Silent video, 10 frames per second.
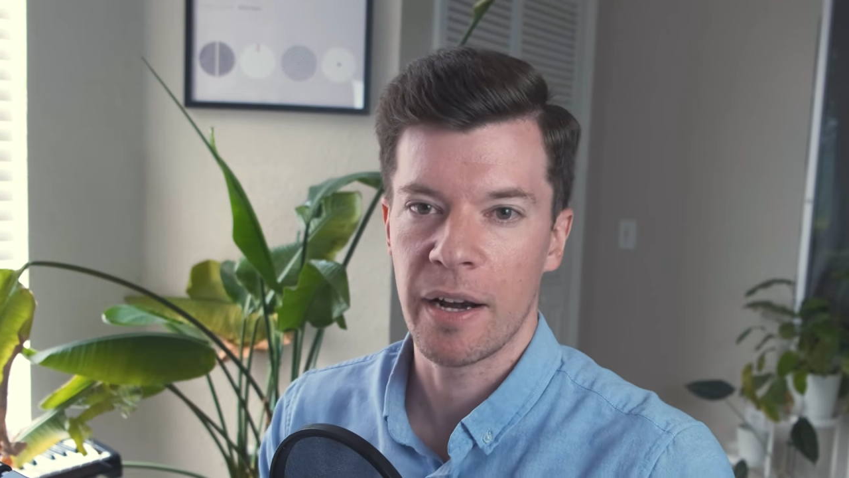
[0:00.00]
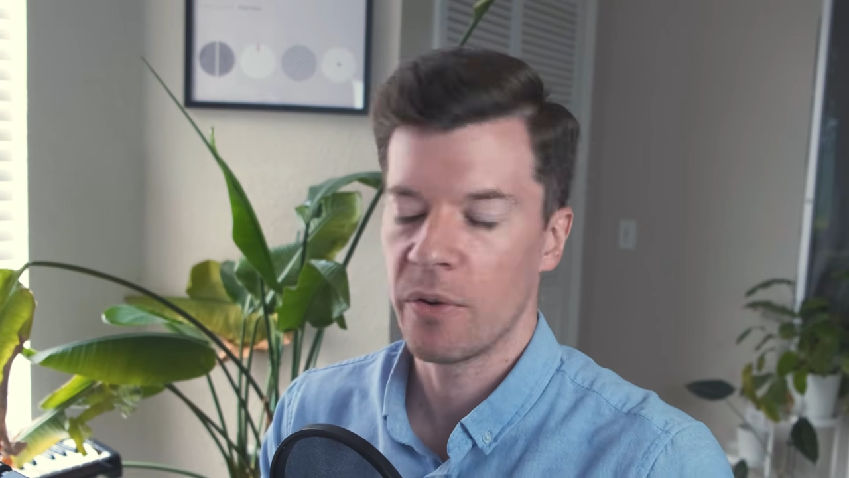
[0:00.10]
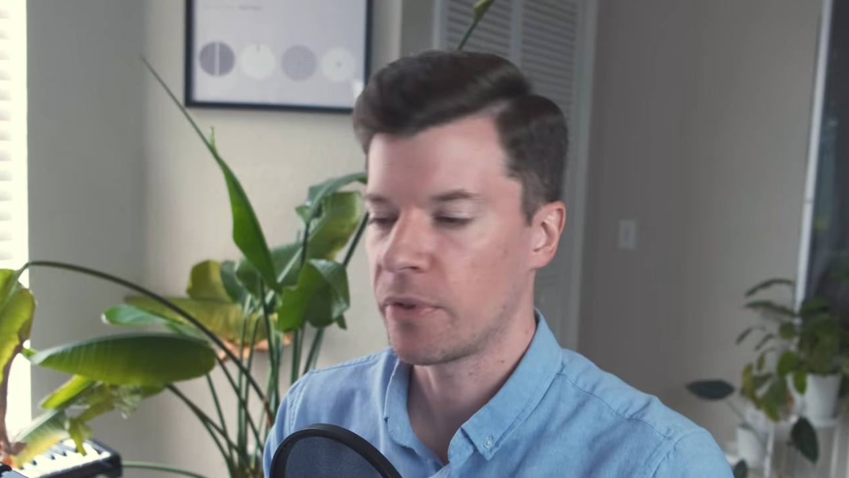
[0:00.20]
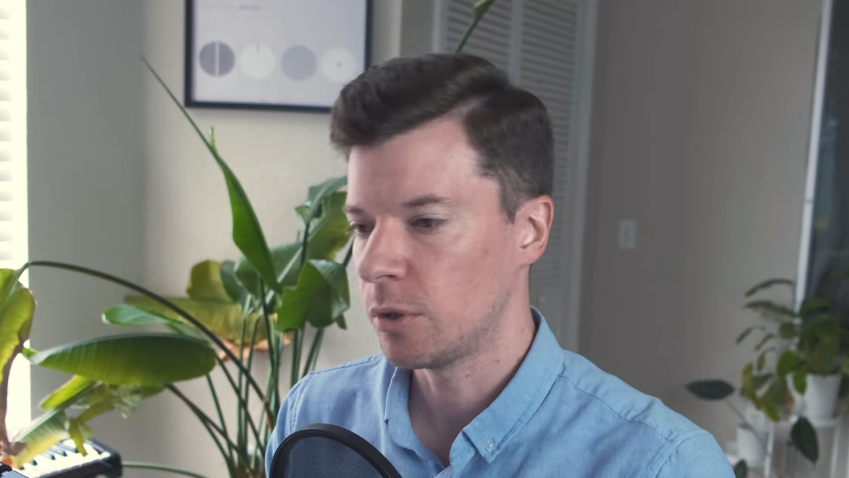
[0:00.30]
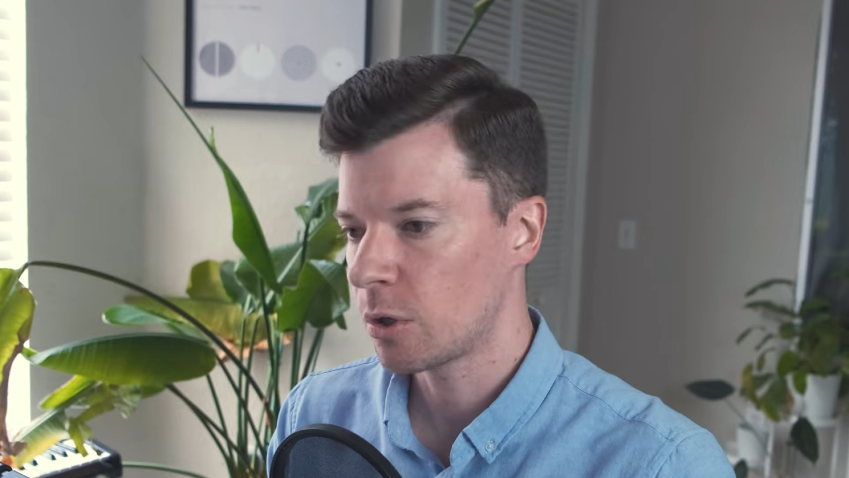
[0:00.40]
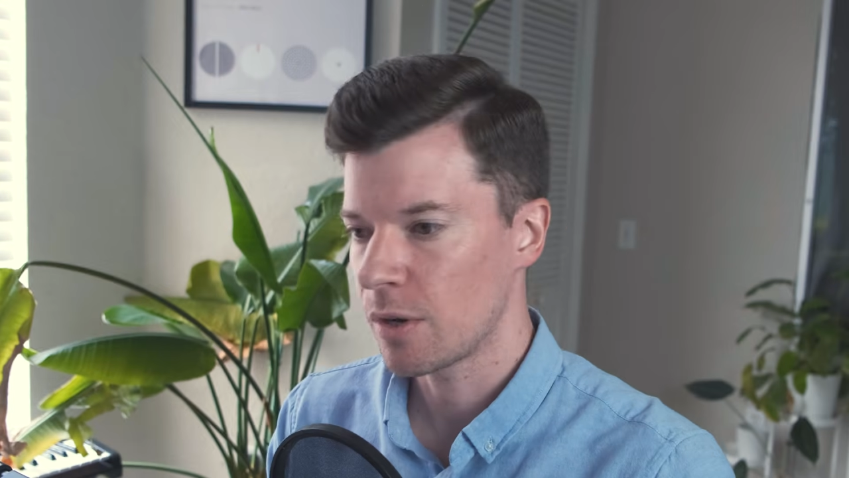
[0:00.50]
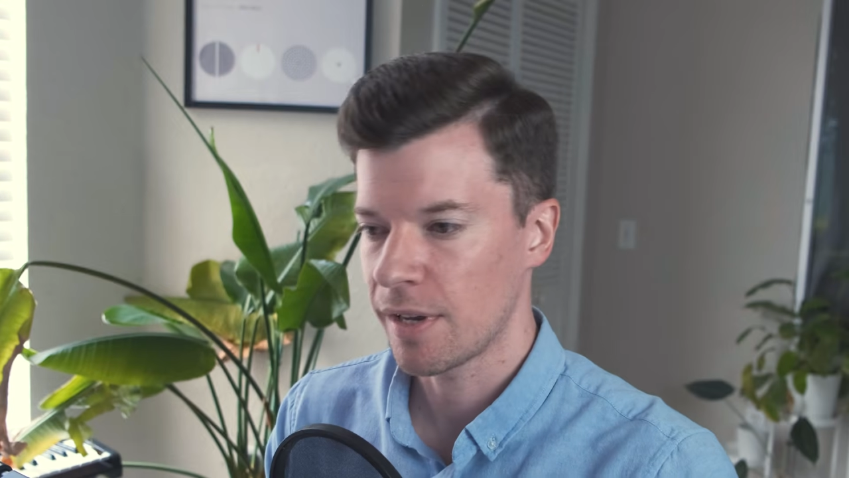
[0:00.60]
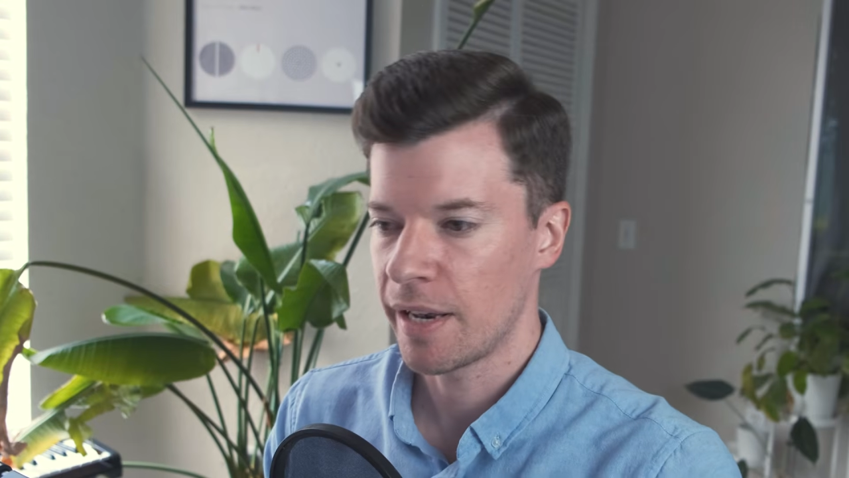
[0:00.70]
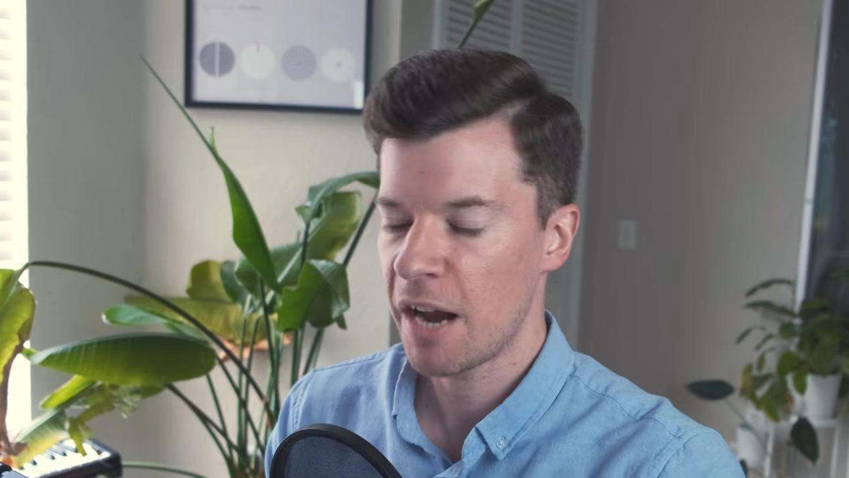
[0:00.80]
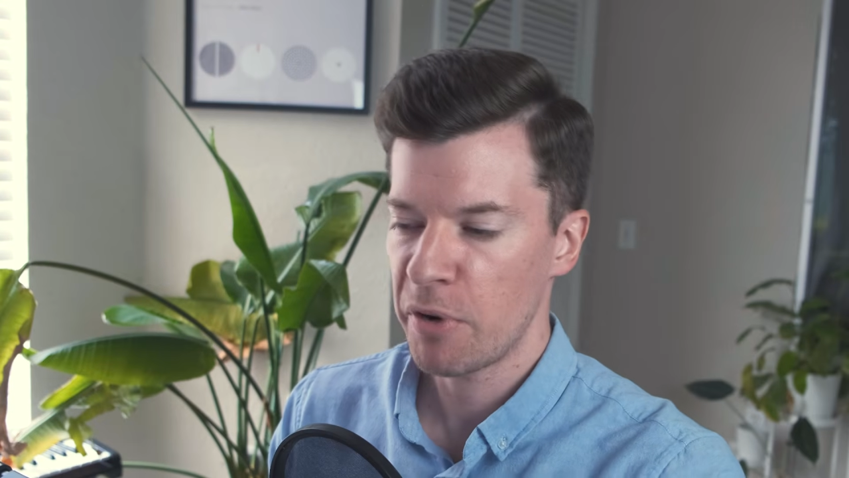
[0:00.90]
If the logo's
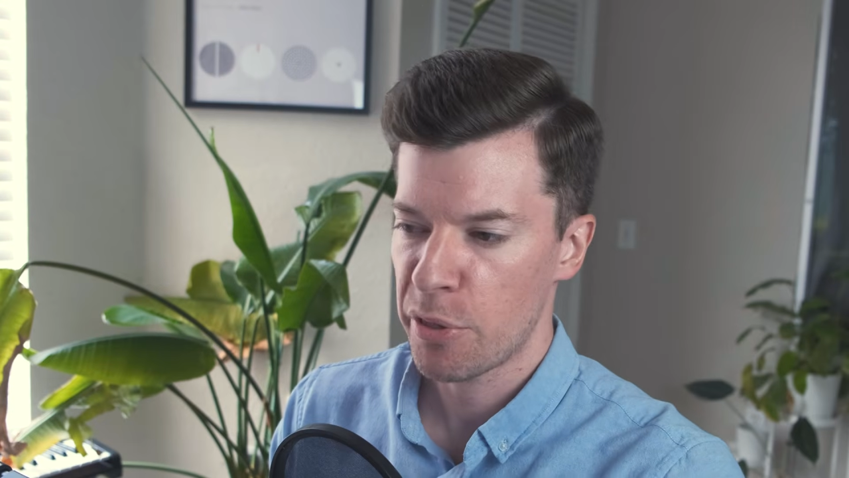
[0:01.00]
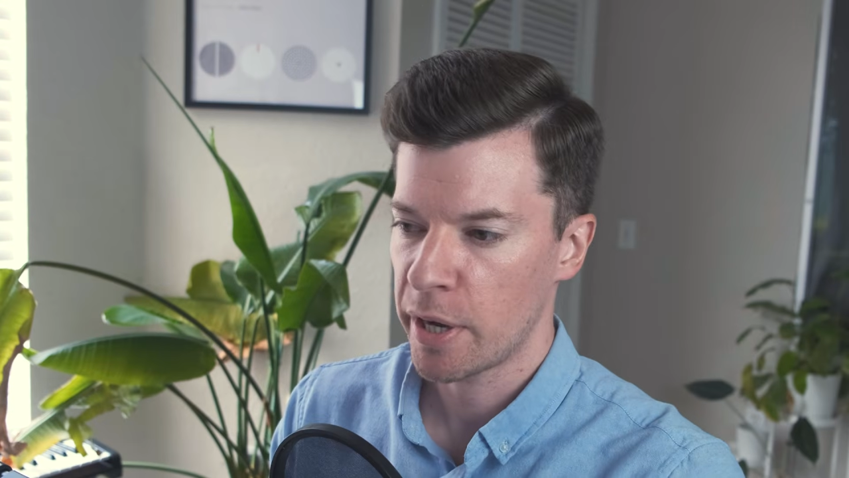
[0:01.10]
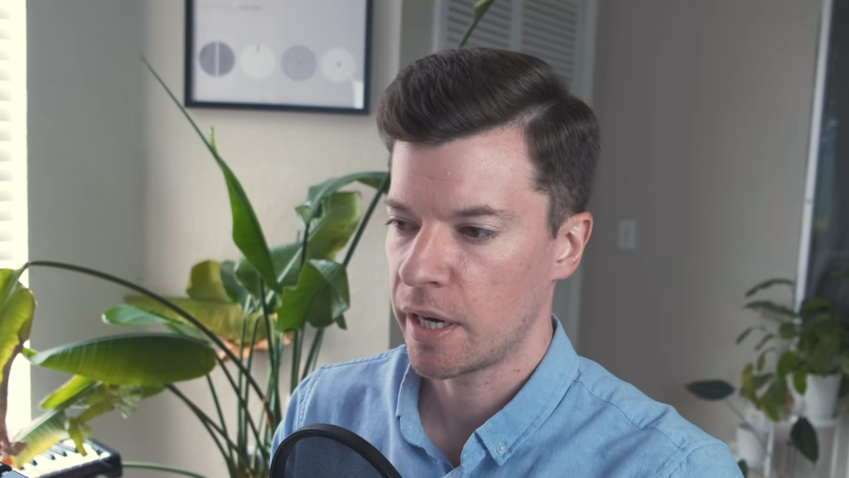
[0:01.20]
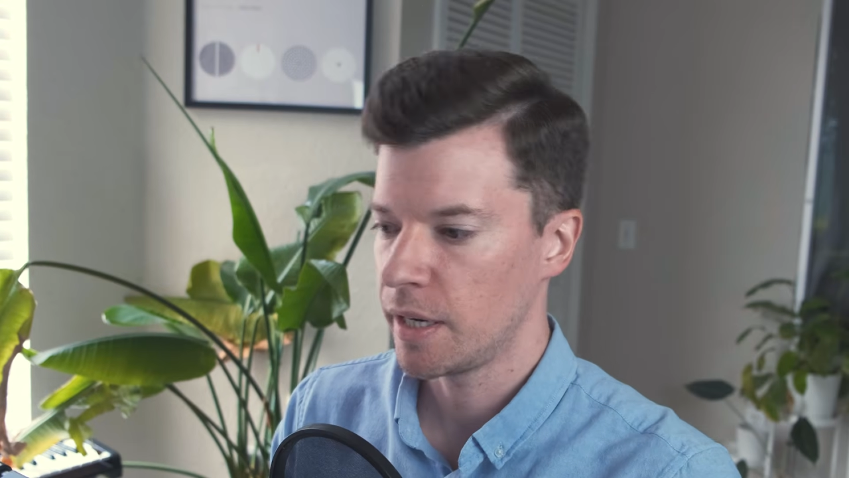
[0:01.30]
on everything and it